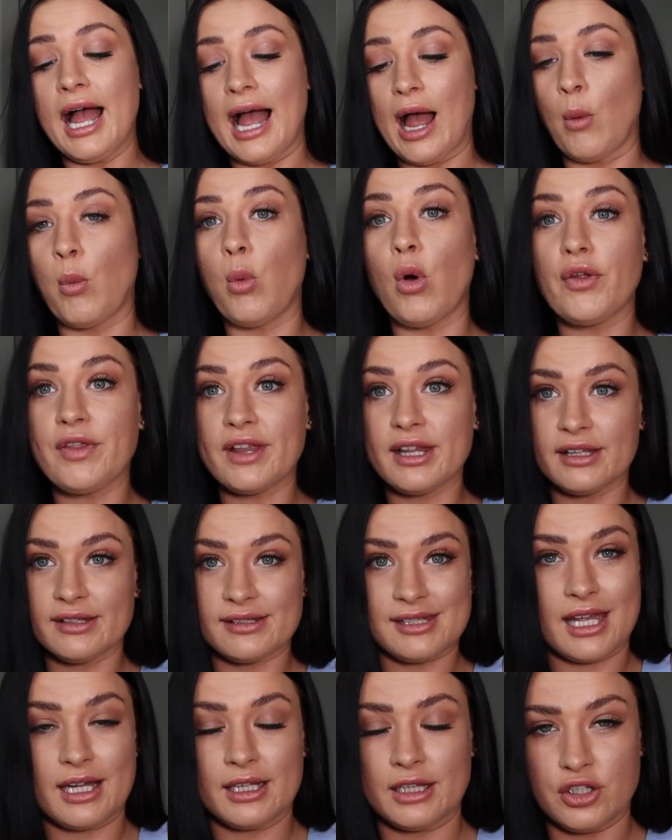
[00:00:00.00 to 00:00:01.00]
I wore the little
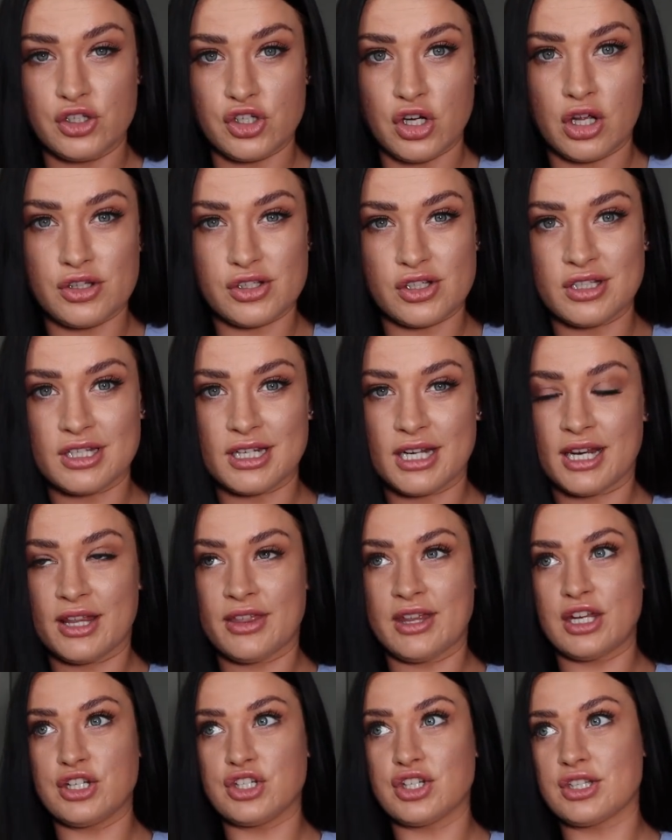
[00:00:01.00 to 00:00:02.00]
cycling shorts
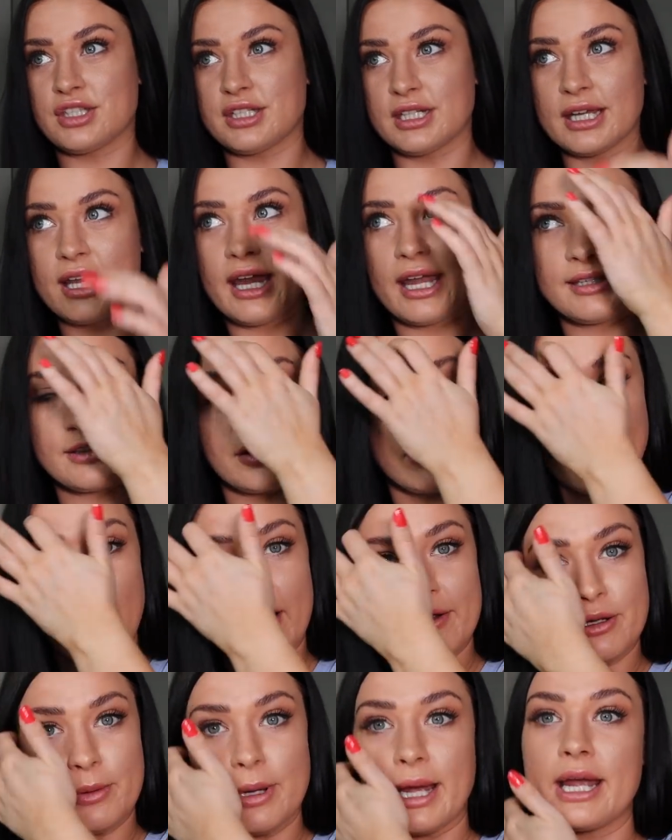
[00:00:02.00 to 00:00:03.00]
underneath it just in case I got
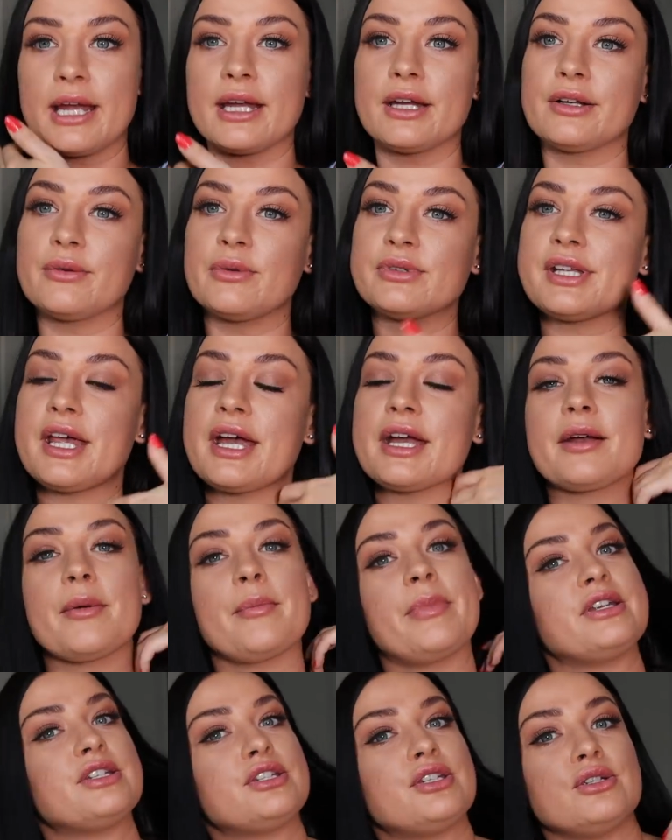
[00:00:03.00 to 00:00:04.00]
carried away and was like a
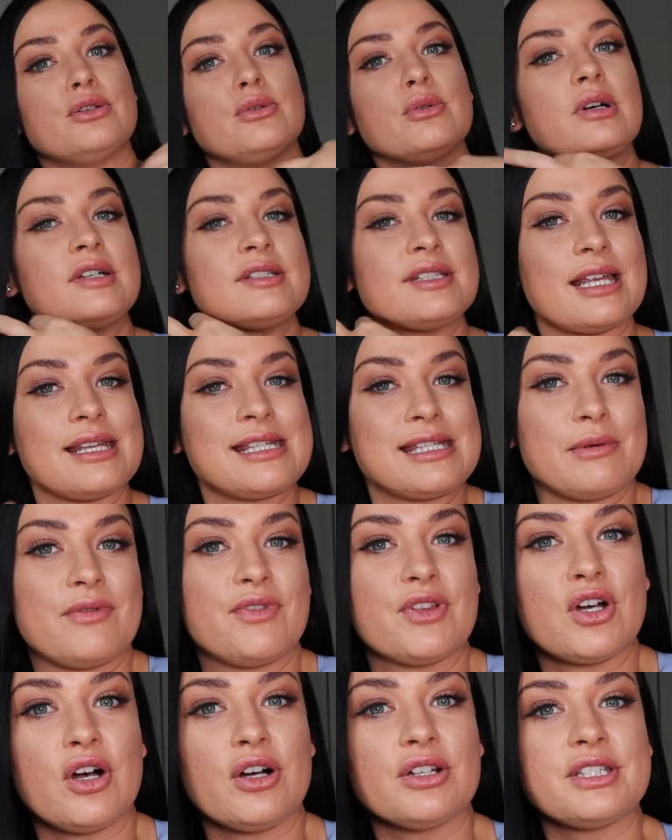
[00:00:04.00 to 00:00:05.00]
bit too sassy with
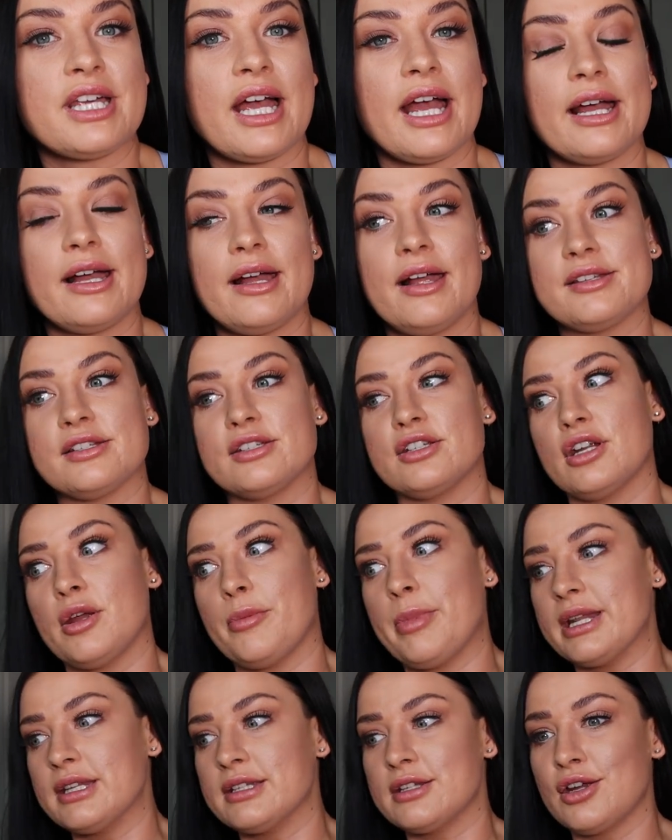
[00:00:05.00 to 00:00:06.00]
the cocktails, and you know,
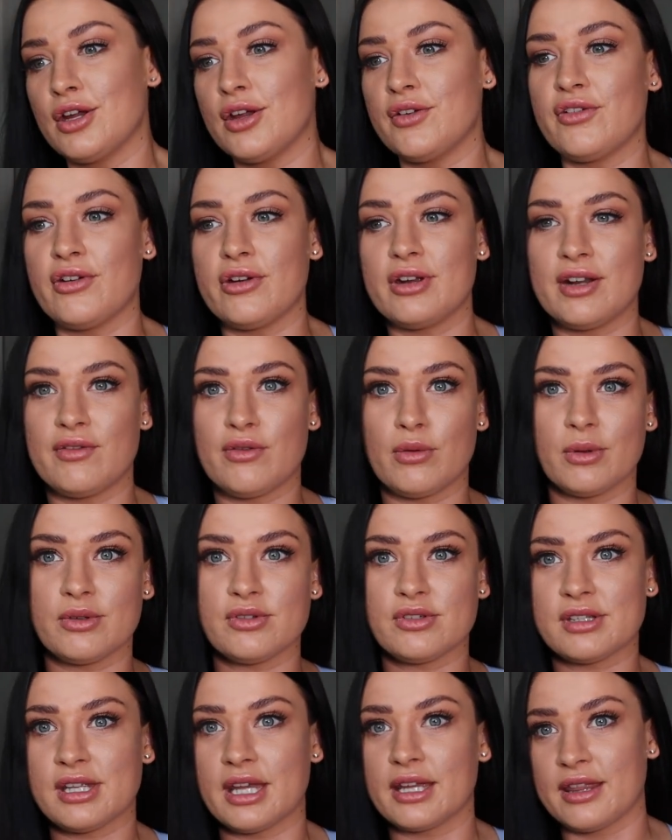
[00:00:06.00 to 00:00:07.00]
bending over and
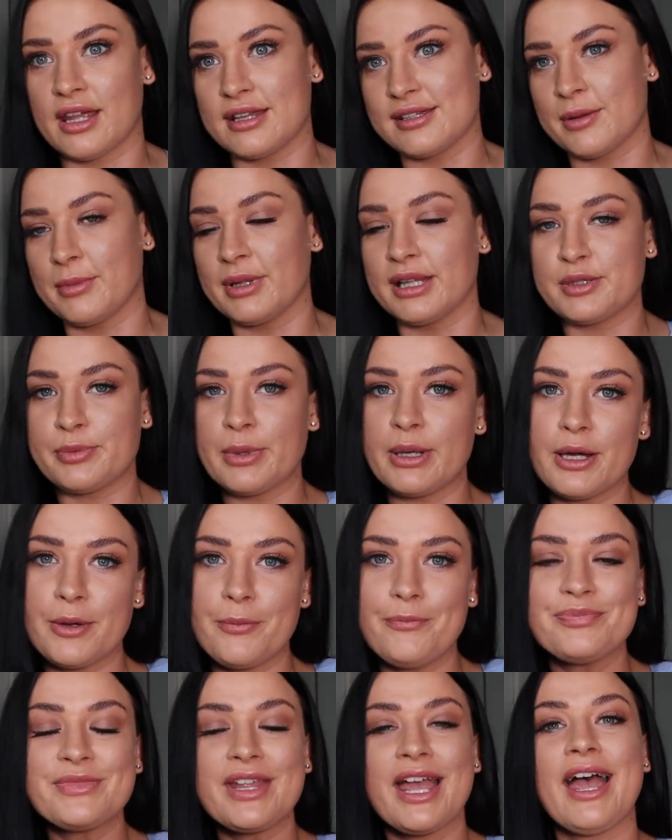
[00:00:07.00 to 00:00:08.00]
everyone's just like, there's Emily's
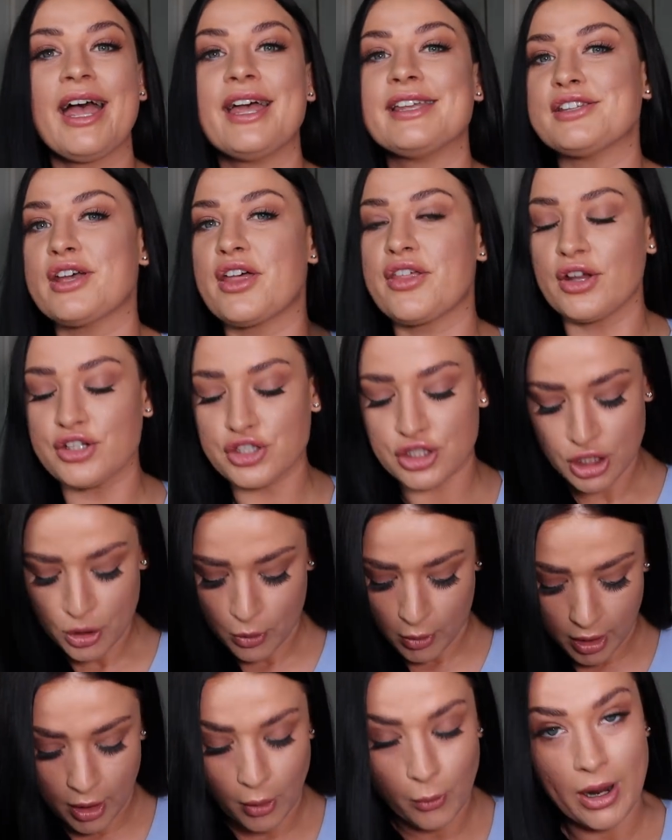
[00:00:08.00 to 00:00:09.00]
bum. So I thought, you know
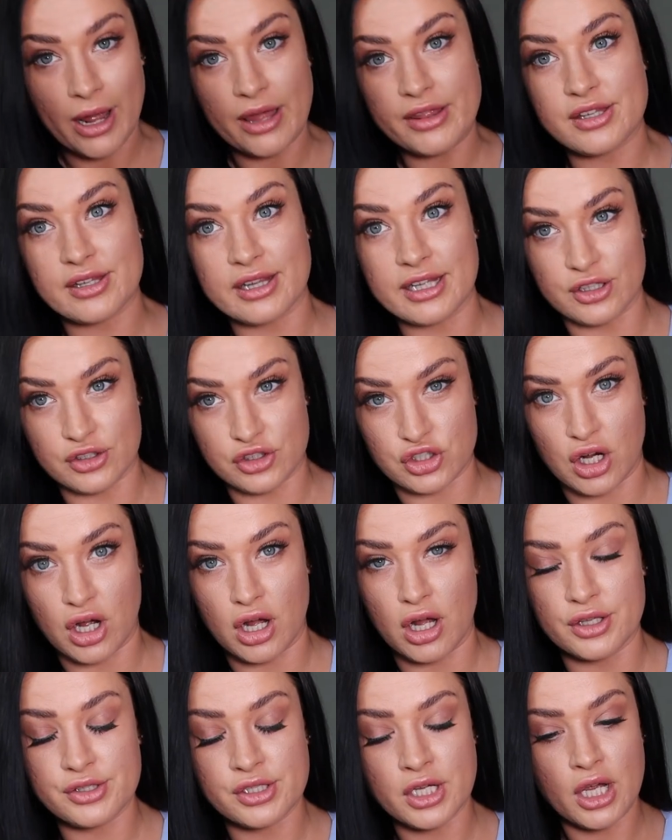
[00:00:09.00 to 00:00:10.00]
what, I'll wear the little
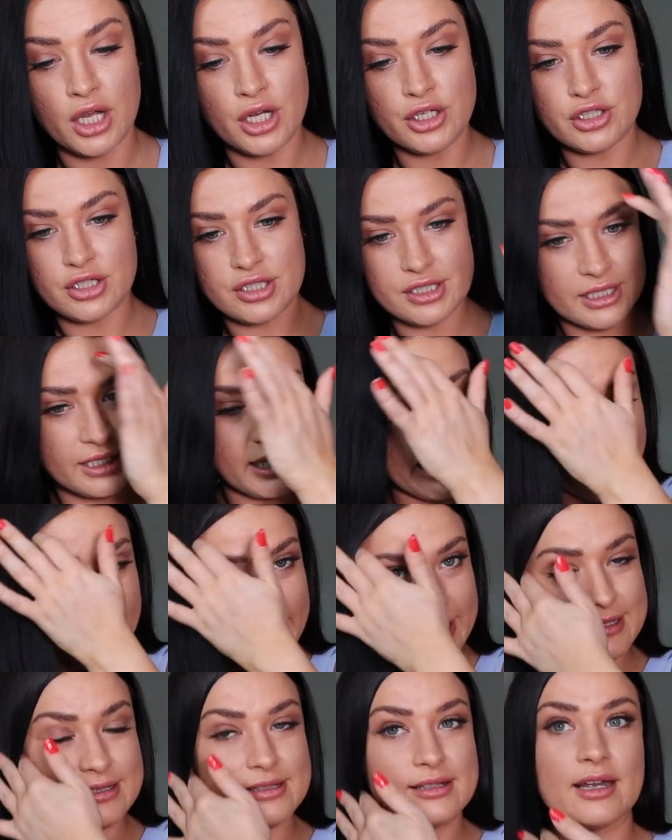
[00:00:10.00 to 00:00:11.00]
shorts just in
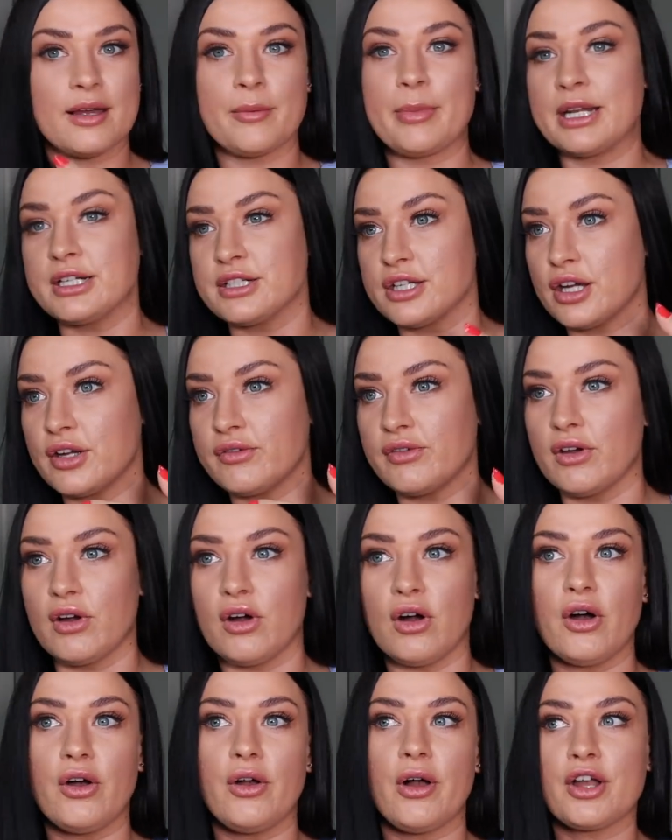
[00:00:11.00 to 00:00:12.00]
case I bend over
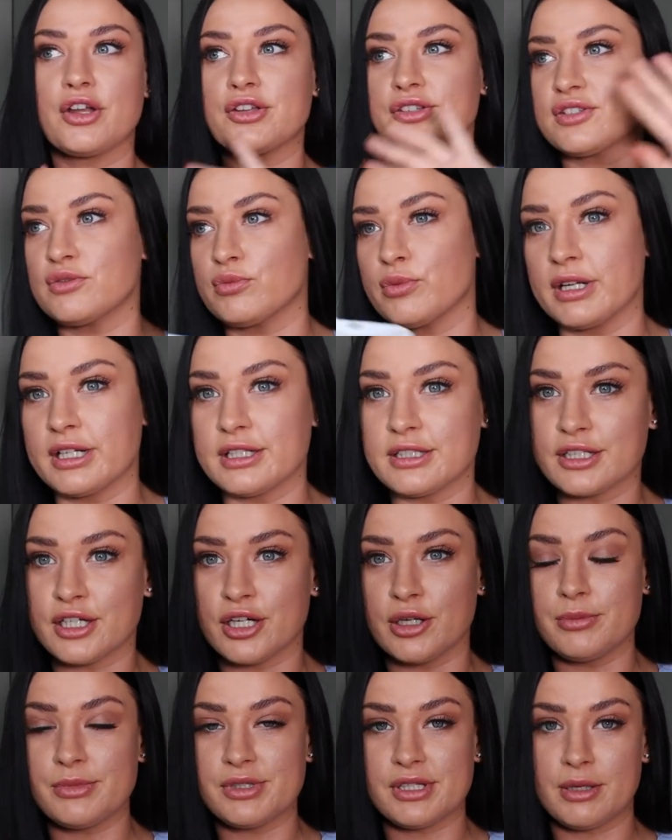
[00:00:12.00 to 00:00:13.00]
or a gust of wind
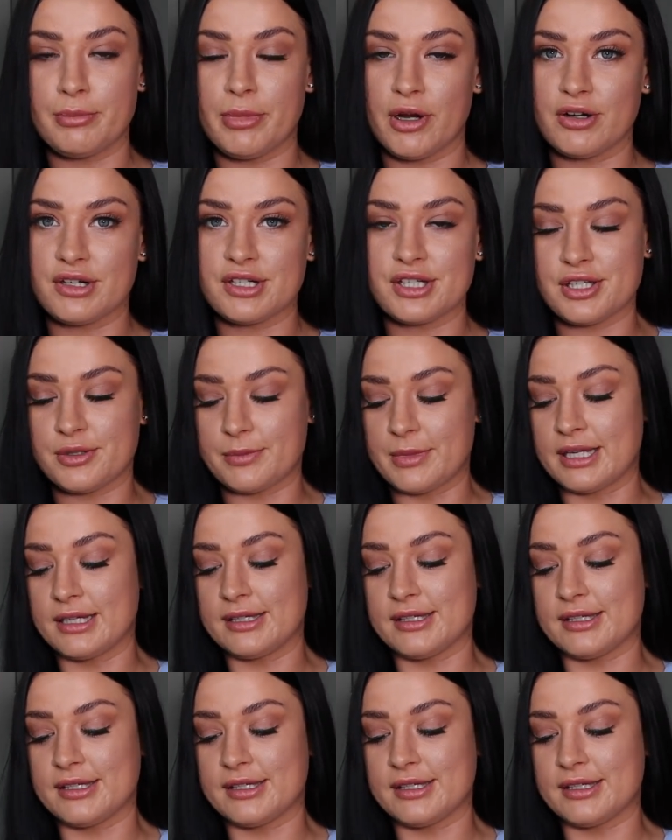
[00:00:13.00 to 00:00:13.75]
comes and embarrasses me.